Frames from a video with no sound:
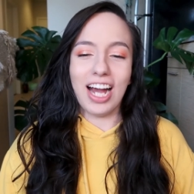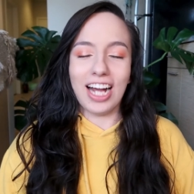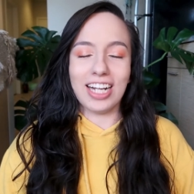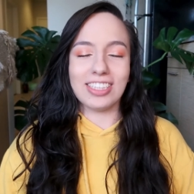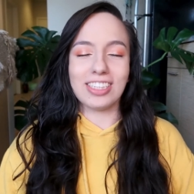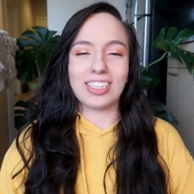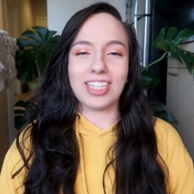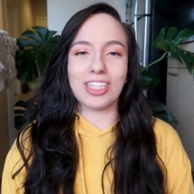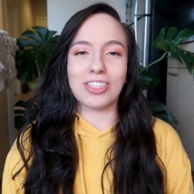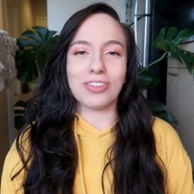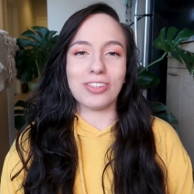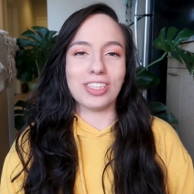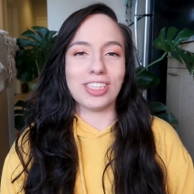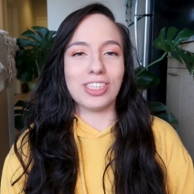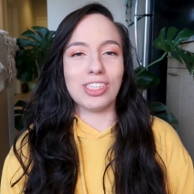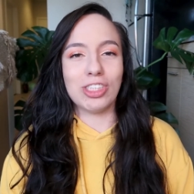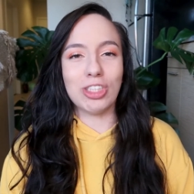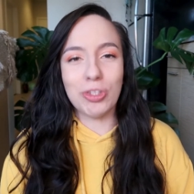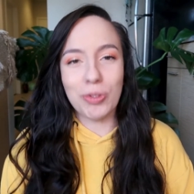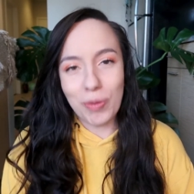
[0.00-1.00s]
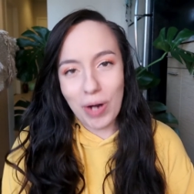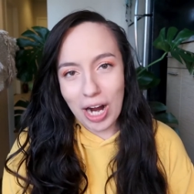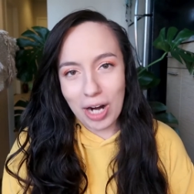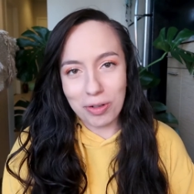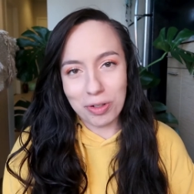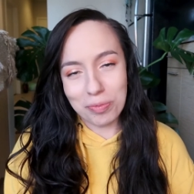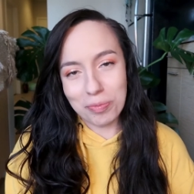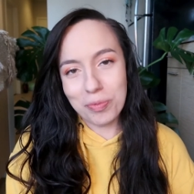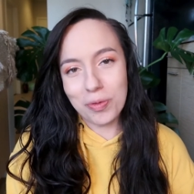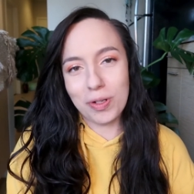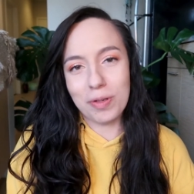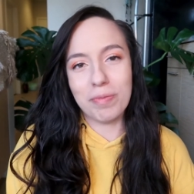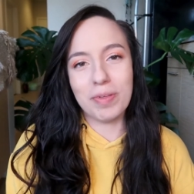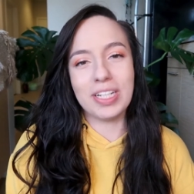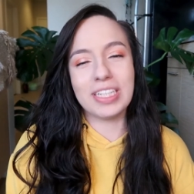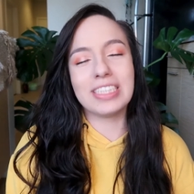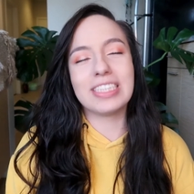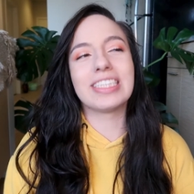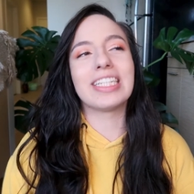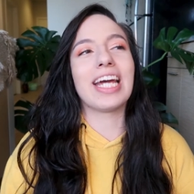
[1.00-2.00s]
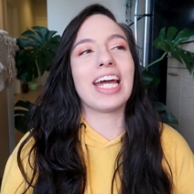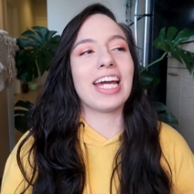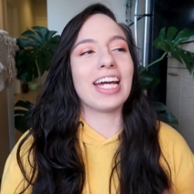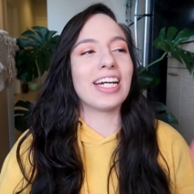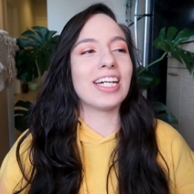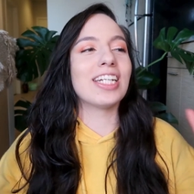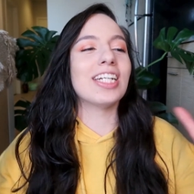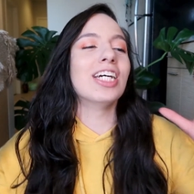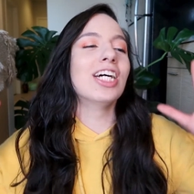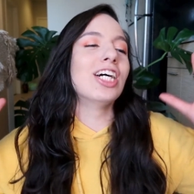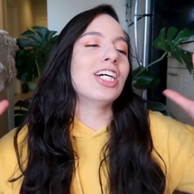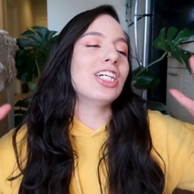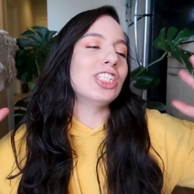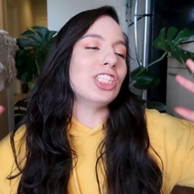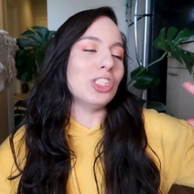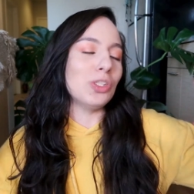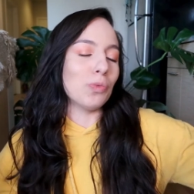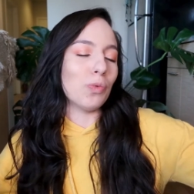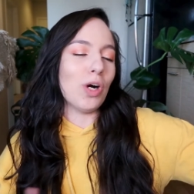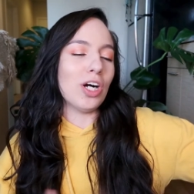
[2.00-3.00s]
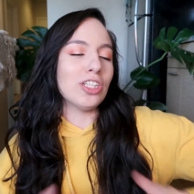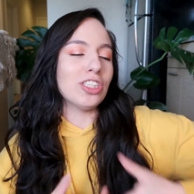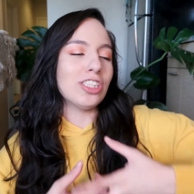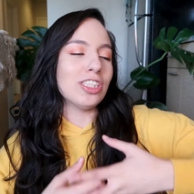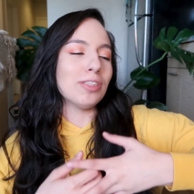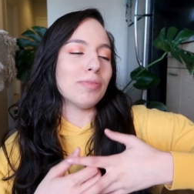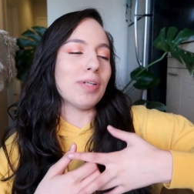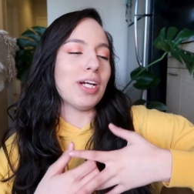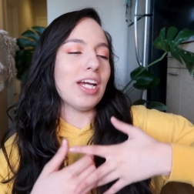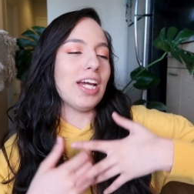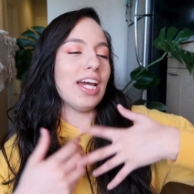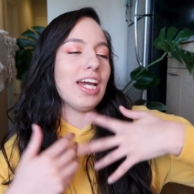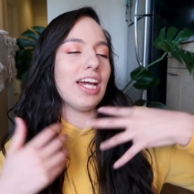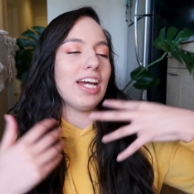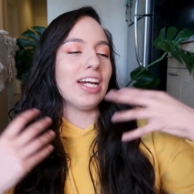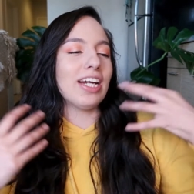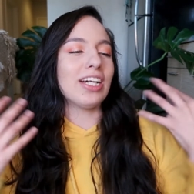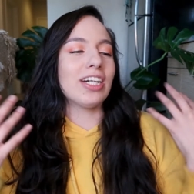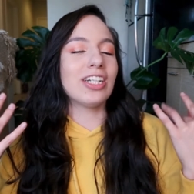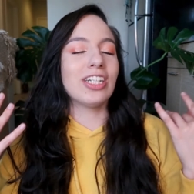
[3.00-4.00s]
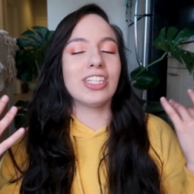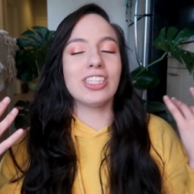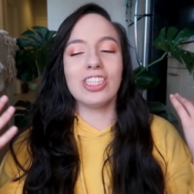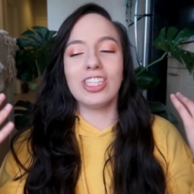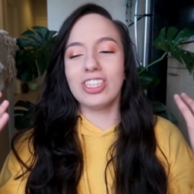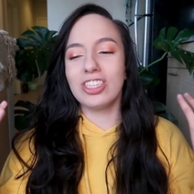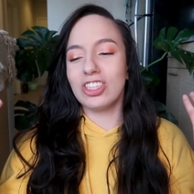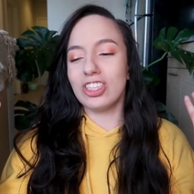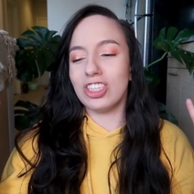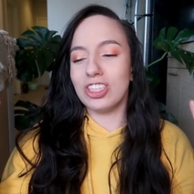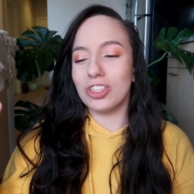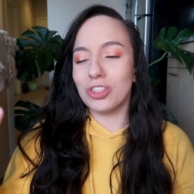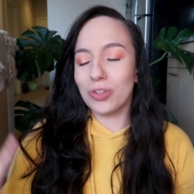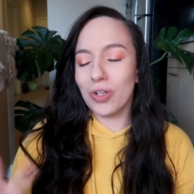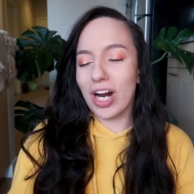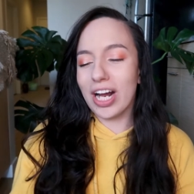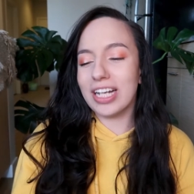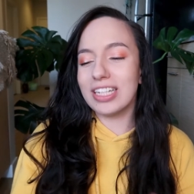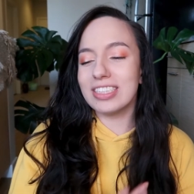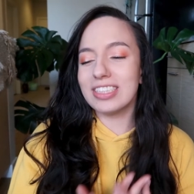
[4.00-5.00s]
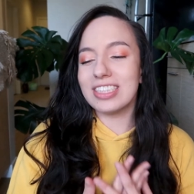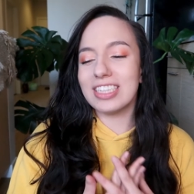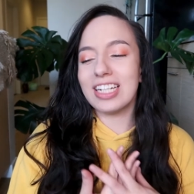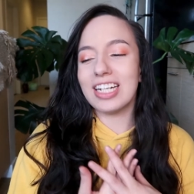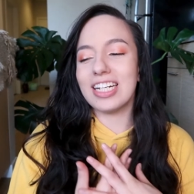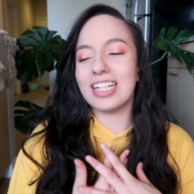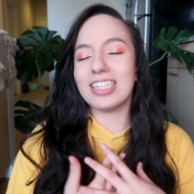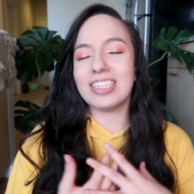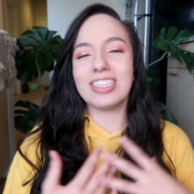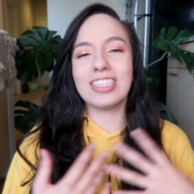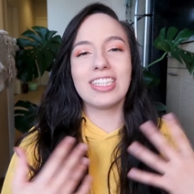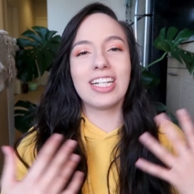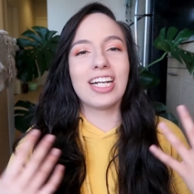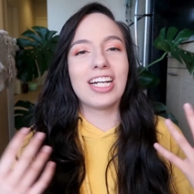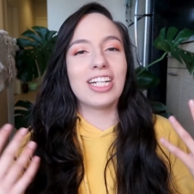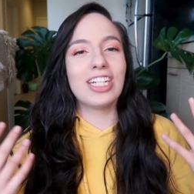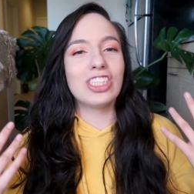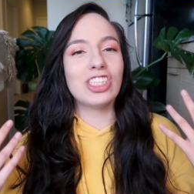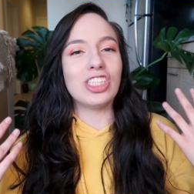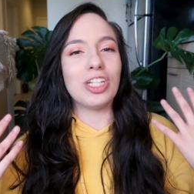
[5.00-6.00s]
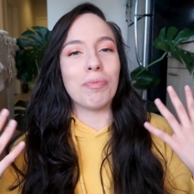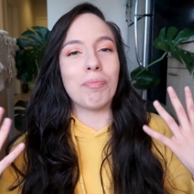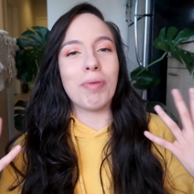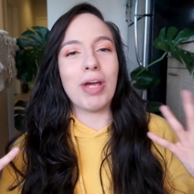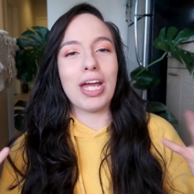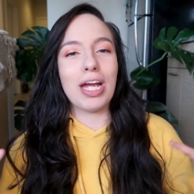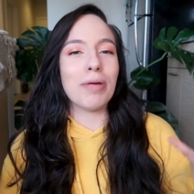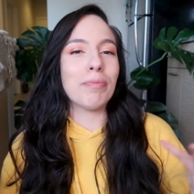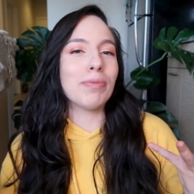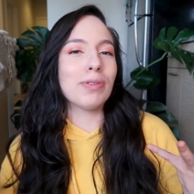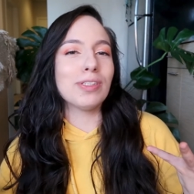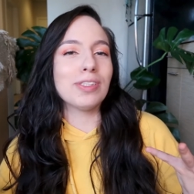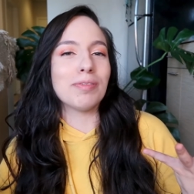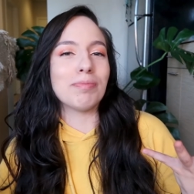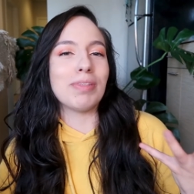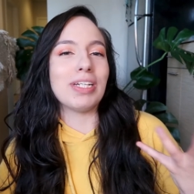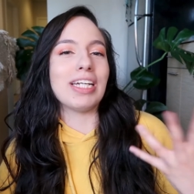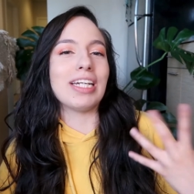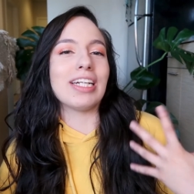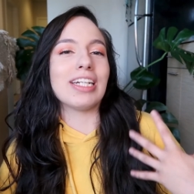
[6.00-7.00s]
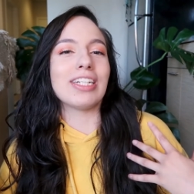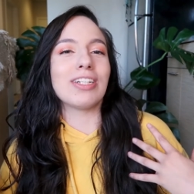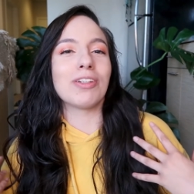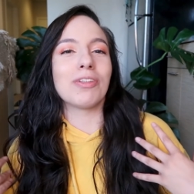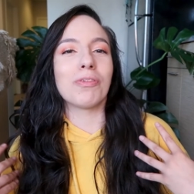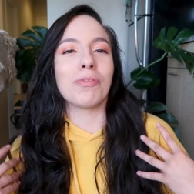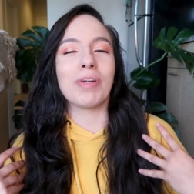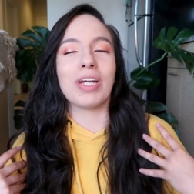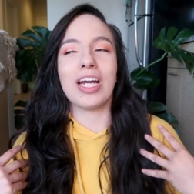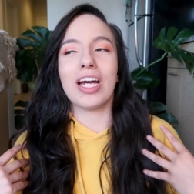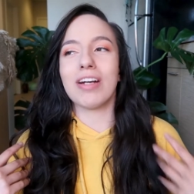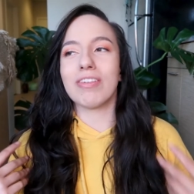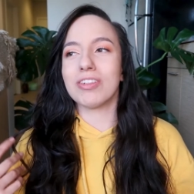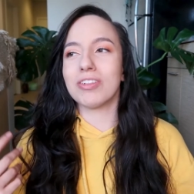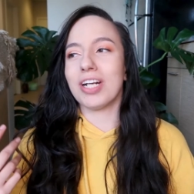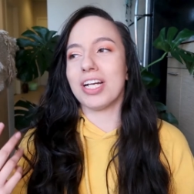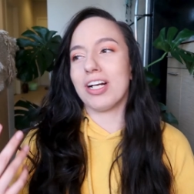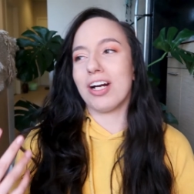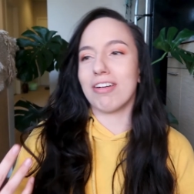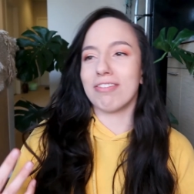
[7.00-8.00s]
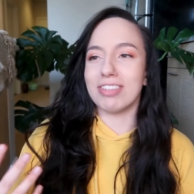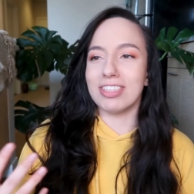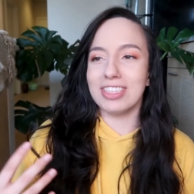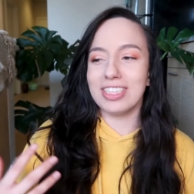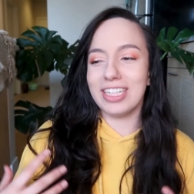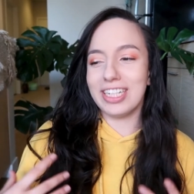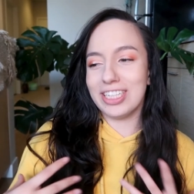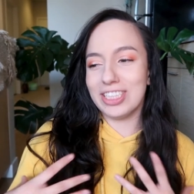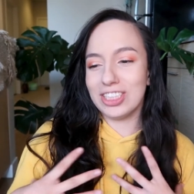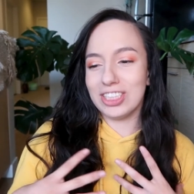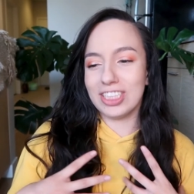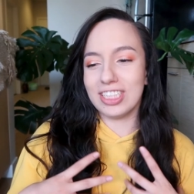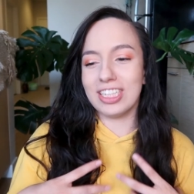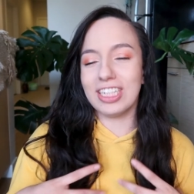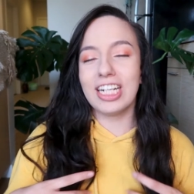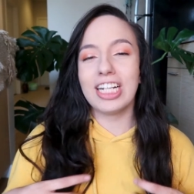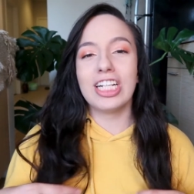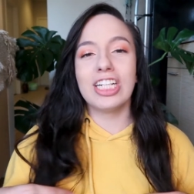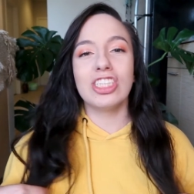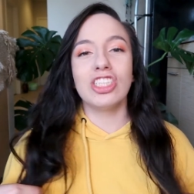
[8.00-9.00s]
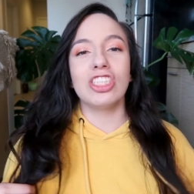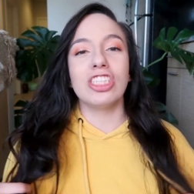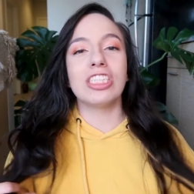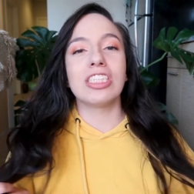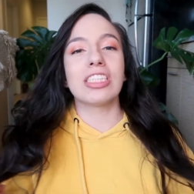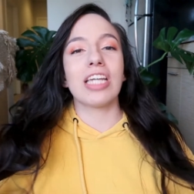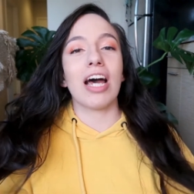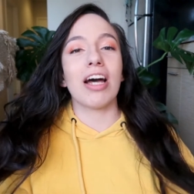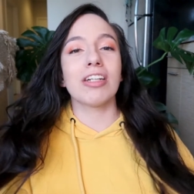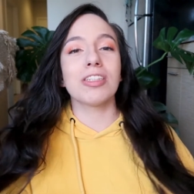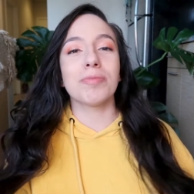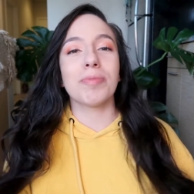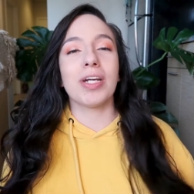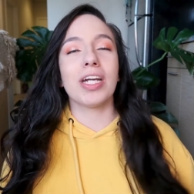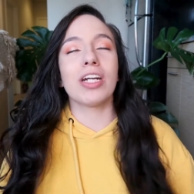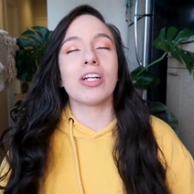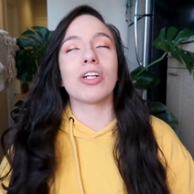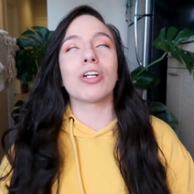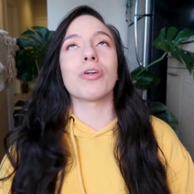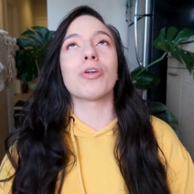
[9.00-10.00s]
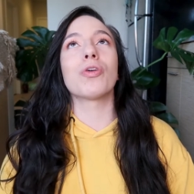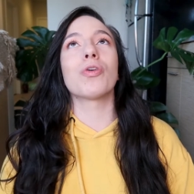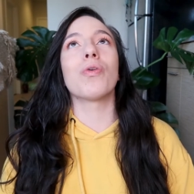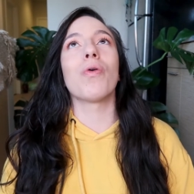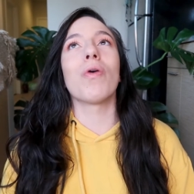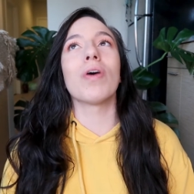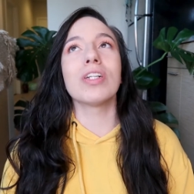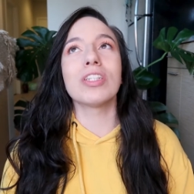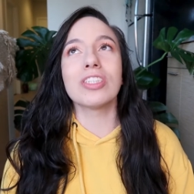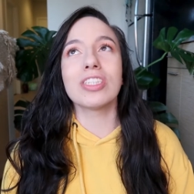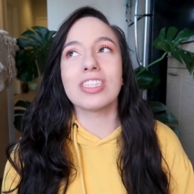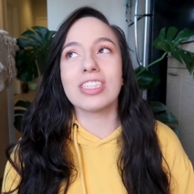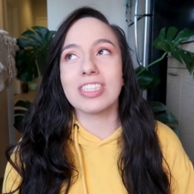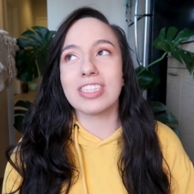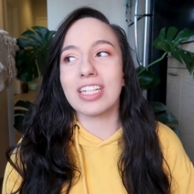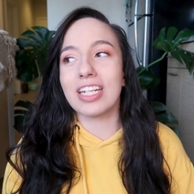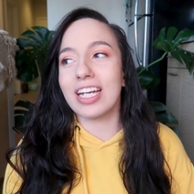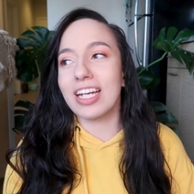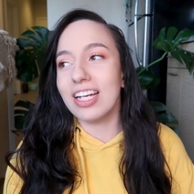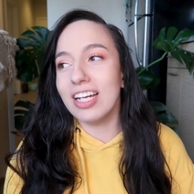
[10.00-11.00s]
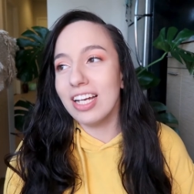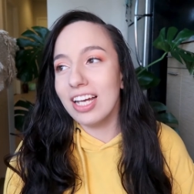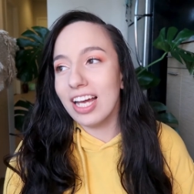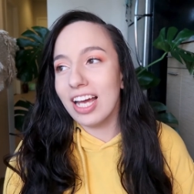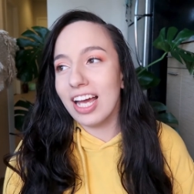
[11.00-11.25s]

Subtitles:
I scheduled a 2-hour appointment, and she washes my hair, she dries it, she pampers me, we have great conversation, she styles my hair gorgeously,